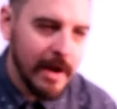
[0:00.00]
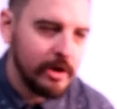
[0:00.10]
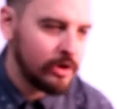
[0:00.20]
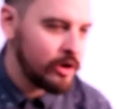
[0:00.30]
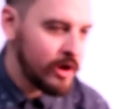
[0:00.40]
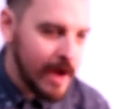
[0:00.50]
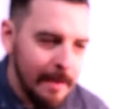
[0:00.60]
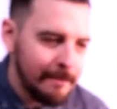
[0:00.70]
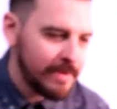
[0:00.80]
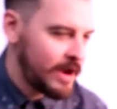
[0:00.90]
Music's
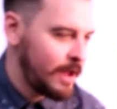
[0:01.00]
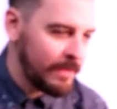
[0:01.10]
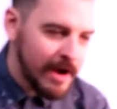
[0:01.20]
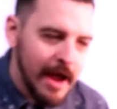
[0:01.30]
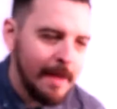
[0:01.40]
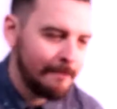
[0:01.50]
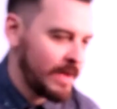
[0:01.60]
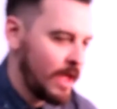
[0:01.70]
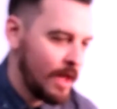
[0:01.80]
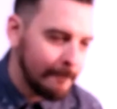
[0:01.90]
influenced all of us.